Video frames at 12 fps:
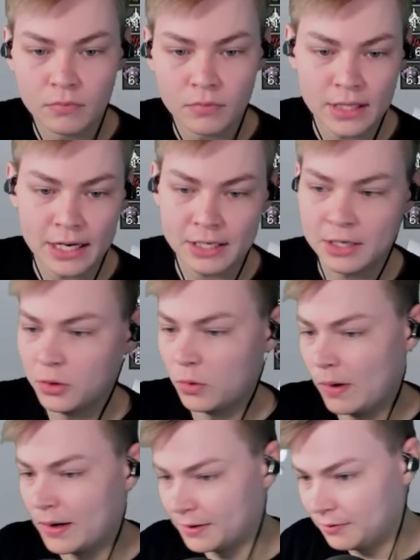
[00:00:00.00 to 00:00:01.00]
That kill
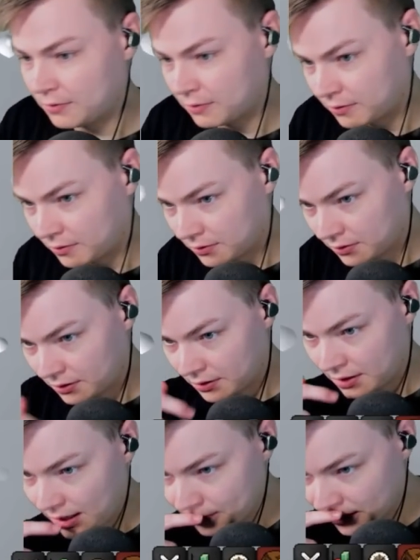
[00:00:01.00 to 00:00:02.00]
was
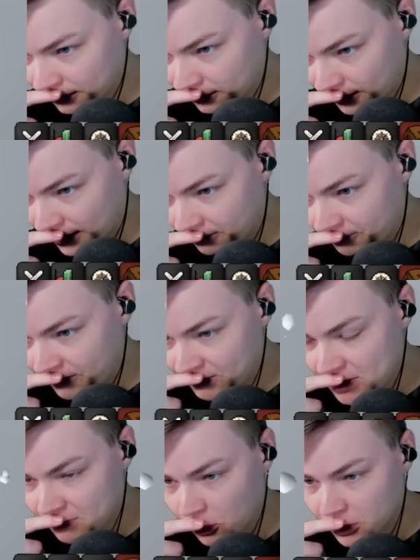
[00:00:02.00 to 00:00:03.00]
9 minutes and
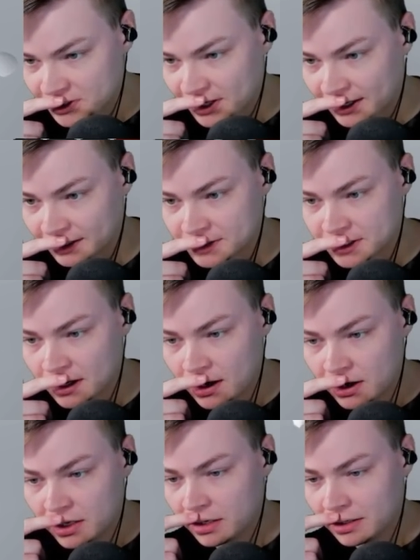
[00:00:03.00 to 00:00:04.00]
54 seconds.
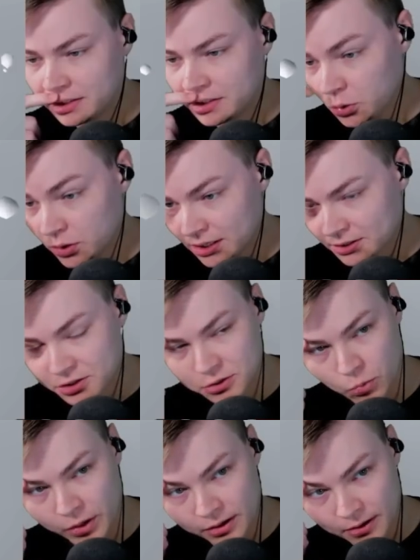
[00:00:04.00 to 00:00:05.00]
You can assume
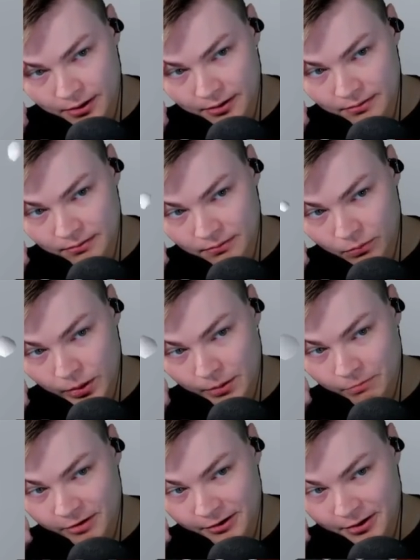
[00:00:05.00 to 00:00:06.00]
we're good. We're
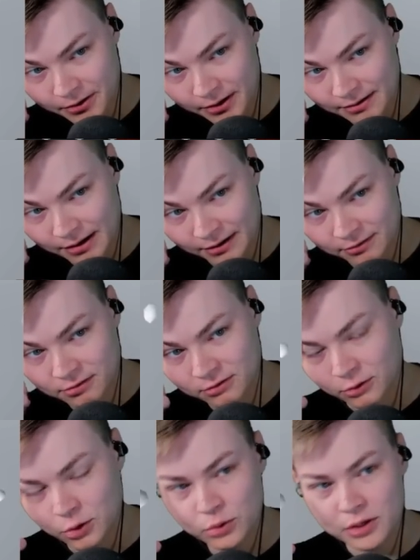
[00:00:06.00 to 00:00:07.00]
very good at Nex. So
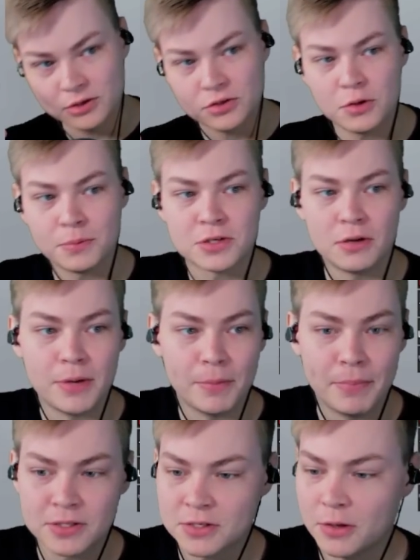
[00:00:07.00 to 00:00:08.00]
you can assume it's going to be a
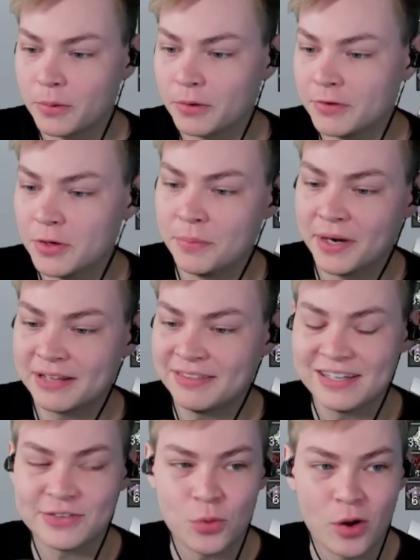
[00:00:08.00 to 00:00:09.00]
bit slower for you. But I
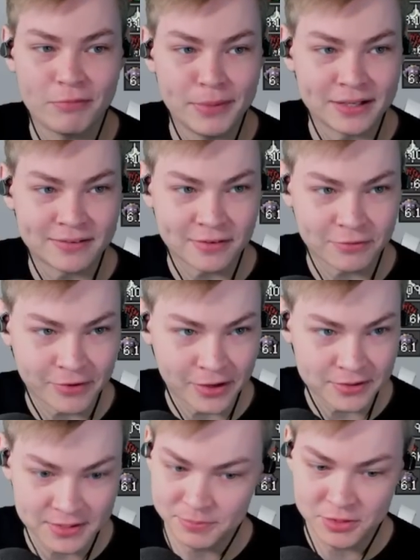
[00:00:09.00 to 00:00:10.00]
think 12 minutes is a fair
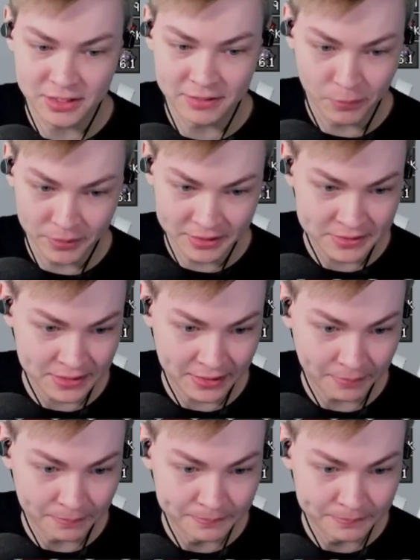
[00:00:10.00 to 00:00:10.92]
assumption, even with this setup.